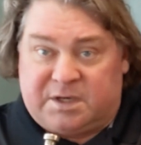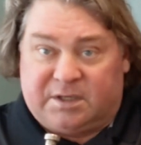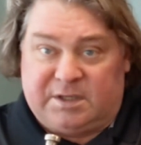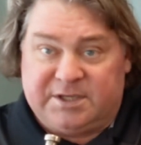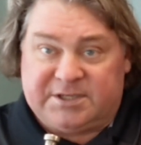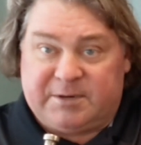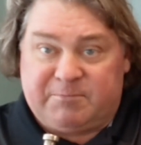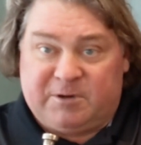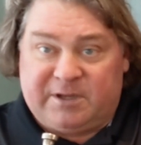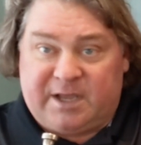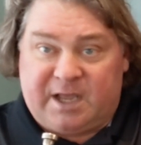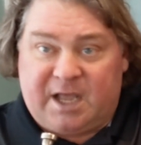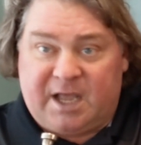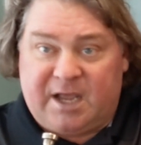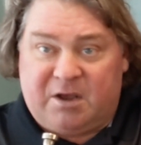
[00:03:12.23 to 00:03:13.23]
gliss up really
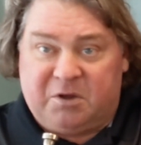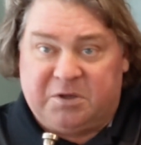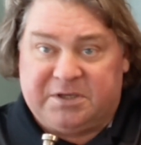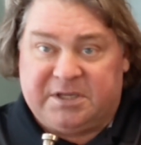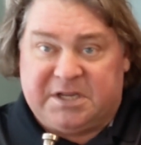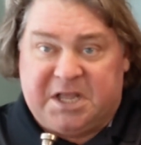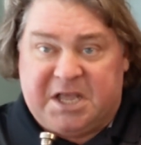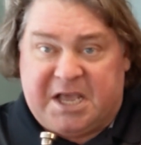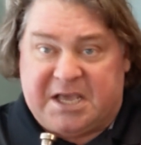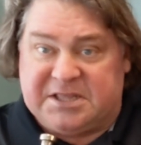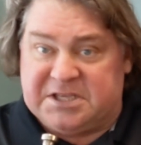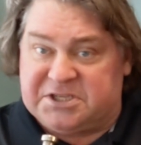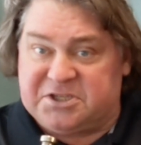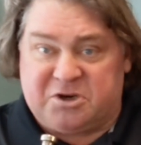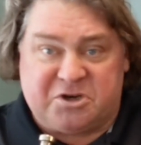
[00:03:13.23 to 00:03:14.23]
high, hold it, and
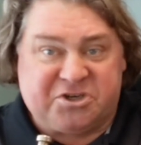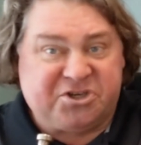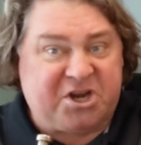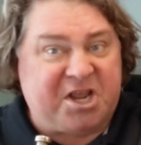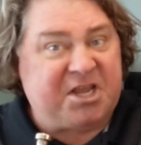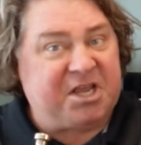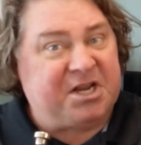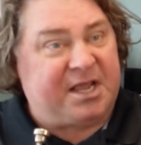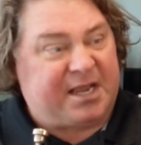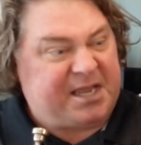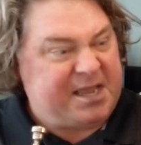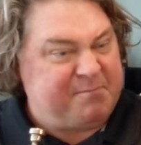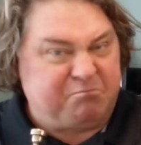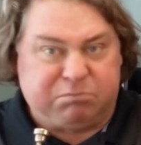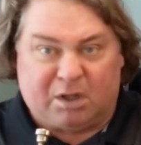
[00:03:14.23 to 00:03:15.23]
then start shaking and
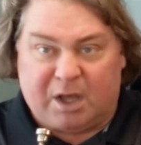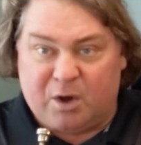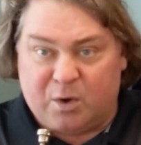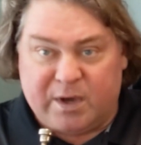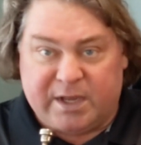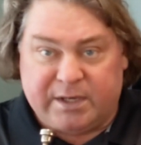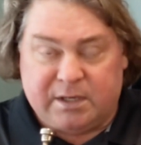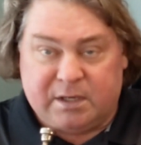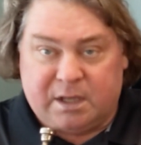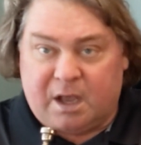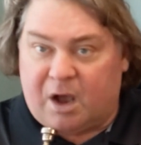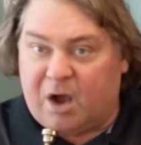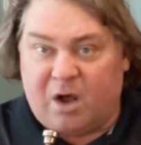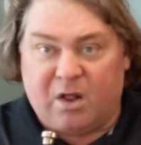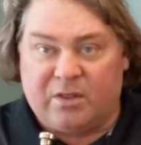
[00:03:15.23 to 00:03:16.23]
keep blowing
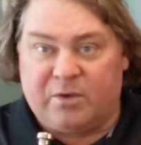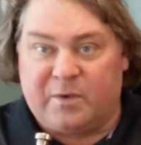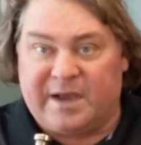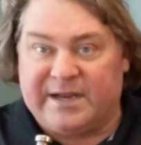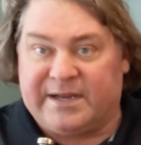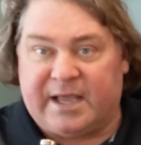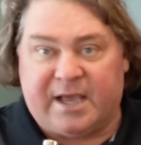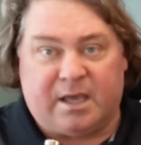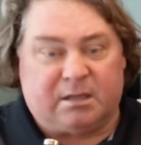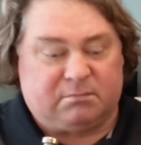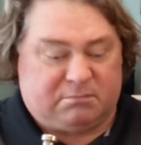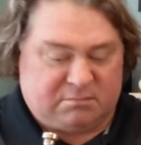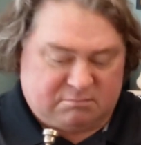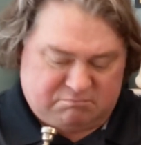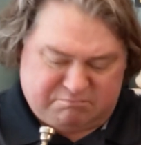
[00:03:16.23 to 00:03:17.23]
all the way
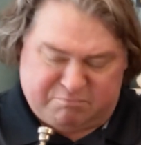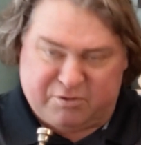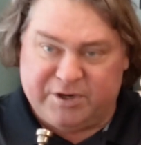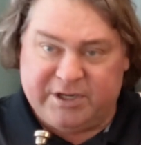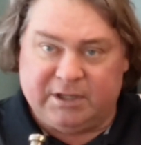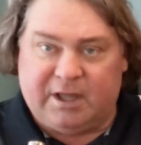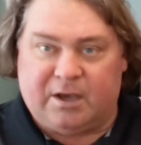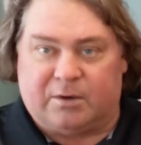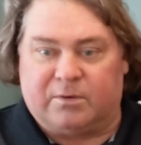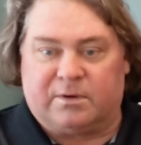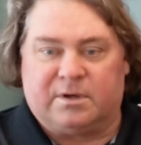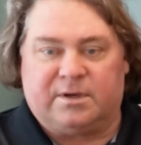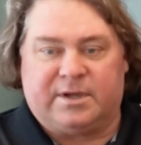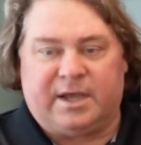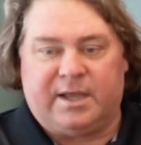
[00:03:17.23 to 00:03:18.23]
down pretty low,
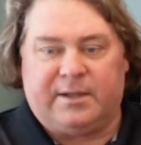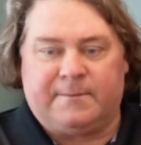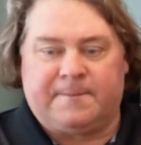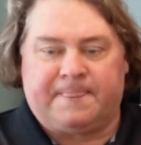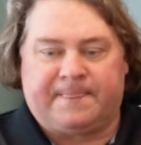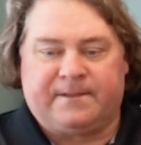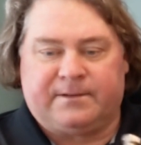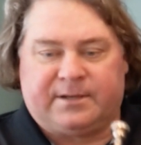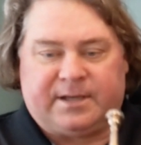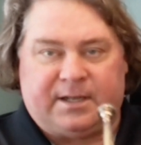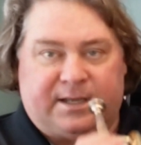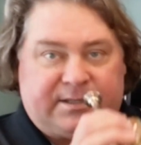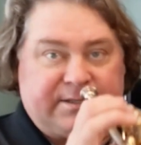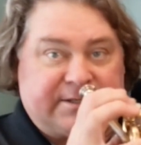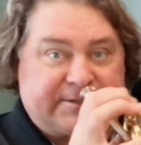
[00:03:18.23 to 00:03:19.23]
okay? Kind of
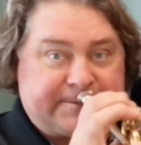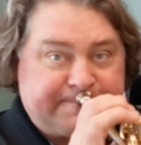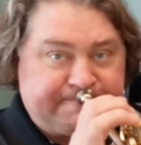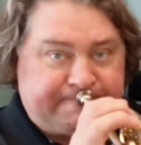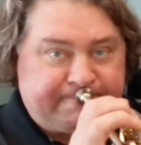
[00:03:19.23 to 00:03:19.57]
like this.